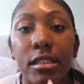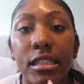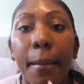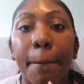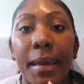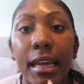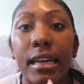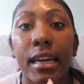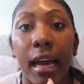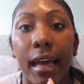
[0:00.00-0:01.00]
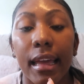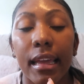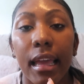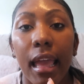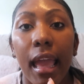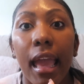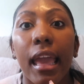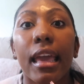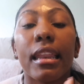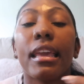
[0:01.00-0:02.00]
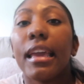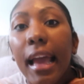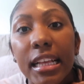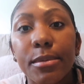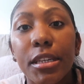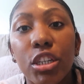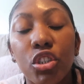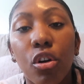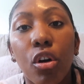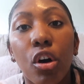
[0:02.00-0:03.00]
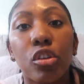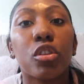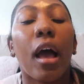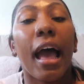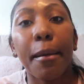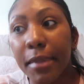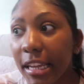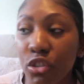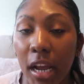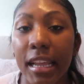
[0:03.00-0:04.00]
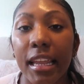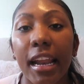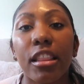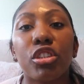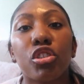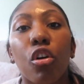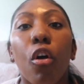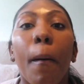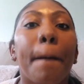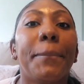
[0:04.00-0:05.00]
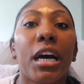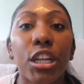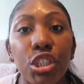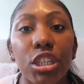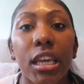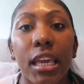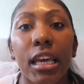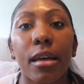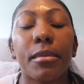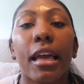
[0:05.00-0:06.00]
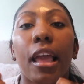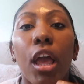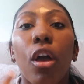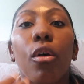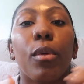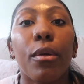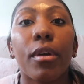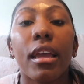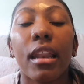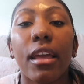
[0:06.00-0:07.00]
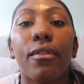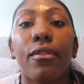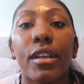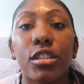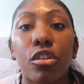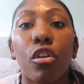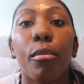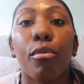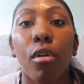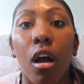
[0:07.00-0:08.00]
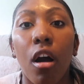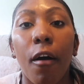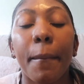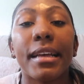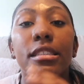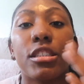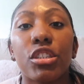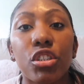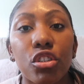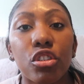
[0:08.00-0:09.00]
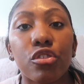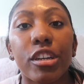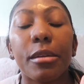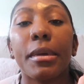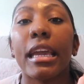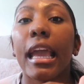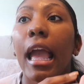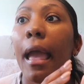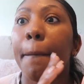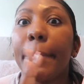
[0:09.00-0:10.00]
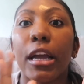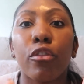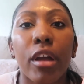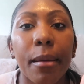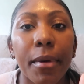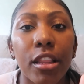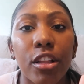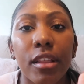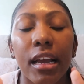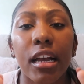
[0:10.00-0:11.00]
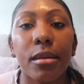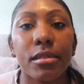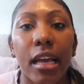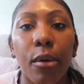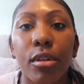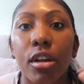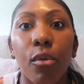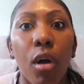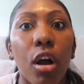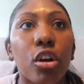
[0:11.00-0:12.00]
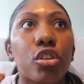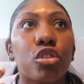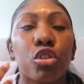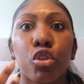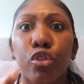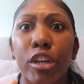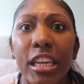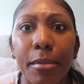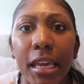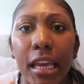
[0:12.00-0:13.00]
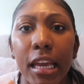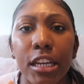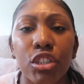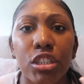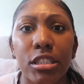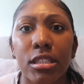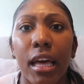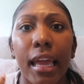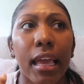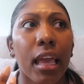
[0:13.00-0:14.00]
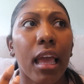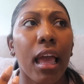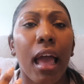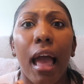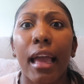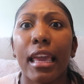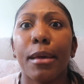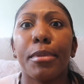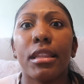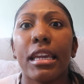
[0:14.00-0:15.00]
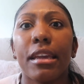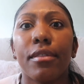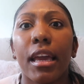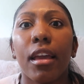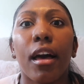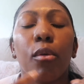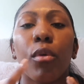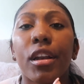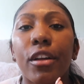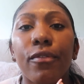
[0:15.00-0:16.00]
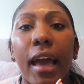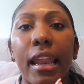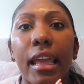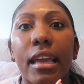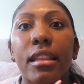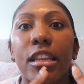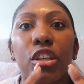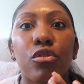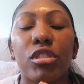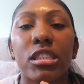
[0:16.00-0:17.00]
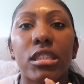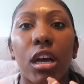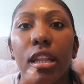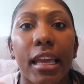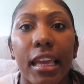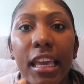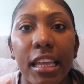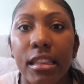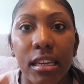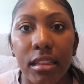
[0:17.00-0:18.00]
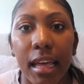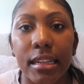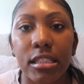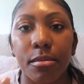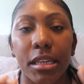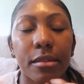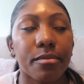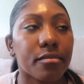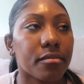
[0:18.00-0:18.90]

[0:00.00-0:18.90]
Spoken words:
He's a big guy. And he has me in his chokehold, so I'm like trying to get out of the chokehold, punching him. Like, we were in a physical brawl. My sister's screaming. My grandmother then comes out with her walker screaming because she's like, I can't believe that y'all one are fighting, and then you just, like, he did that to me.